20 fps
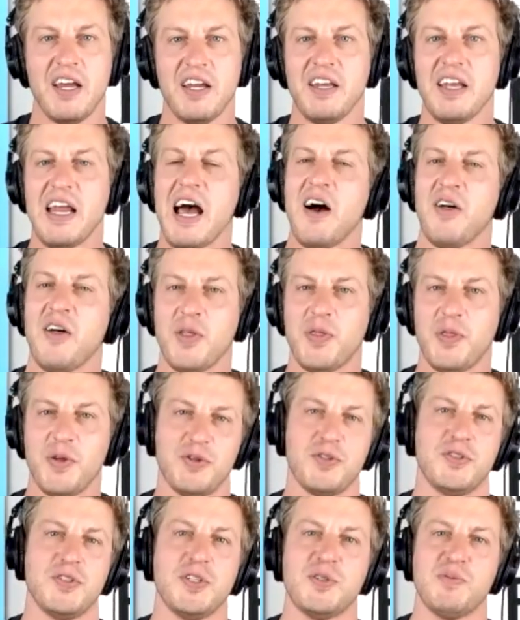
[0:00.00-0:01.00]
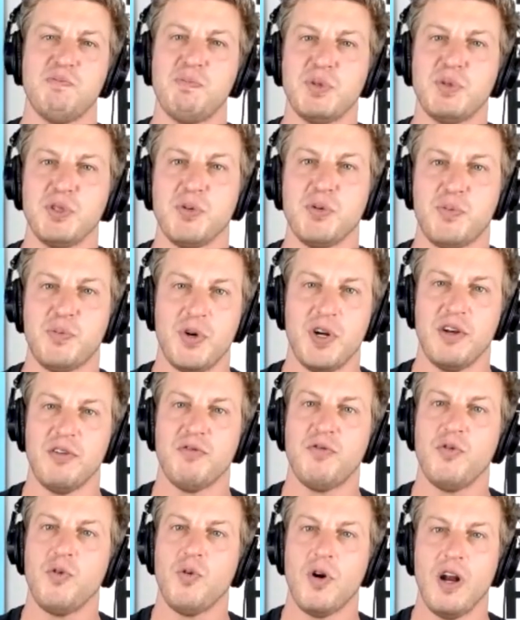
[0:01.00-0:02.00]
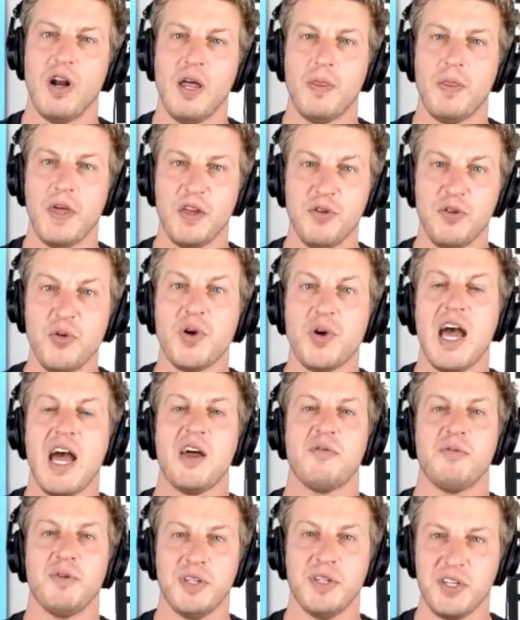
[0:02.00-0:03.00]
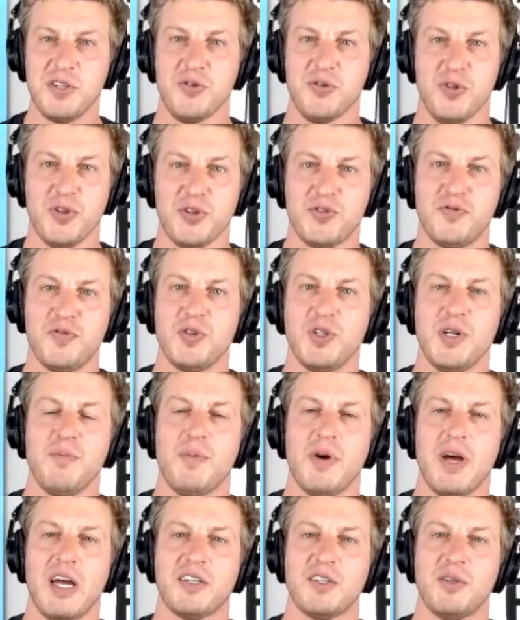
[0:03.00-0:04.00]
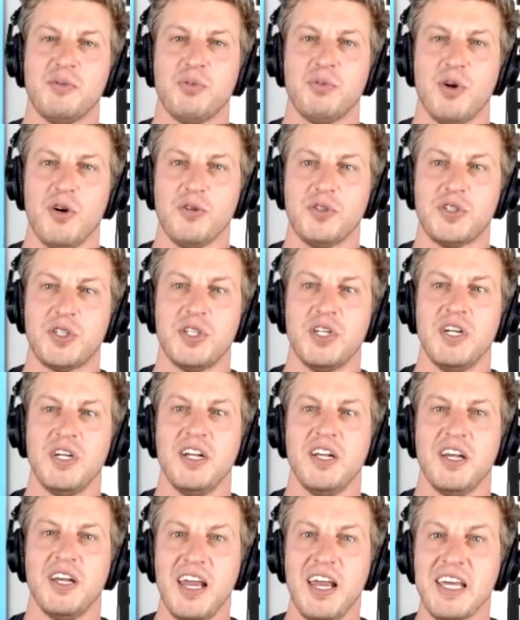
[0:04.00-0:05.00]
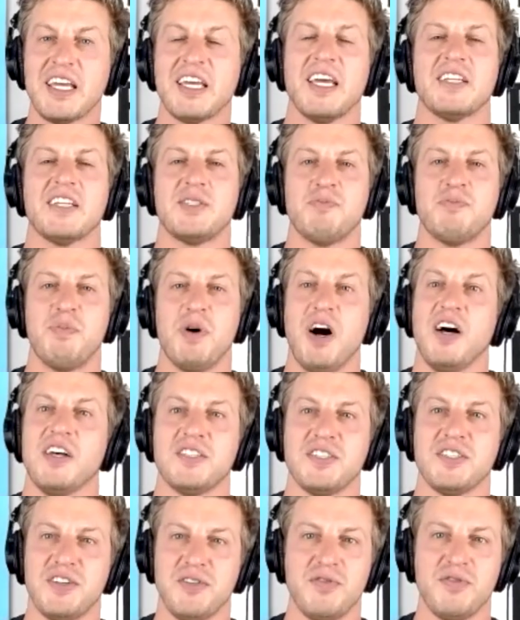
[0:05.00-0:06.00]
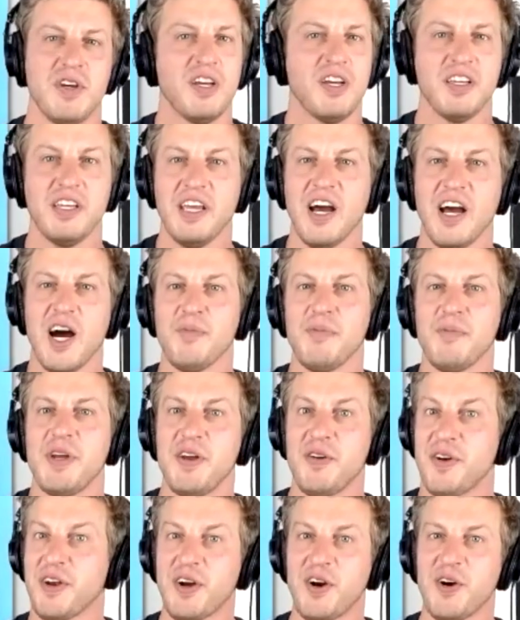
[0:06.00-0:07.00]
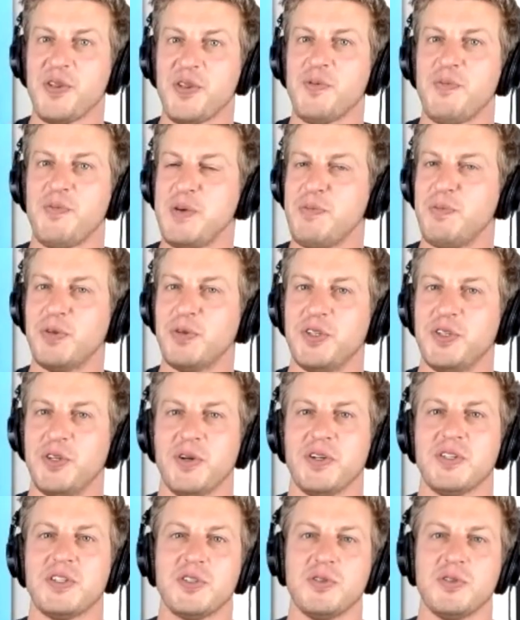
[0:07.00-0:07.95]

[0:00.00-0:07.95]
And now that there's this blueprint for it, that you can really do this full impact approach and it gets positive. Yeah, I'm hearing other people do it.